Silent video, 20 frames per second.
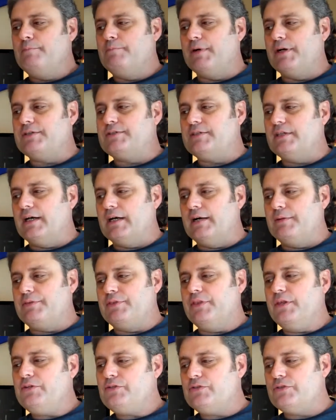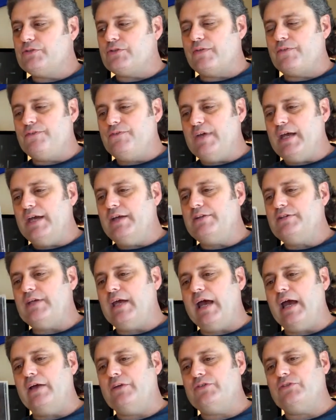But uh, this is a
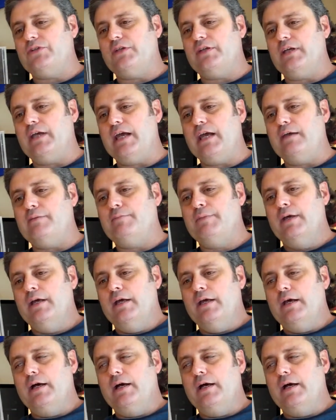fantastic game.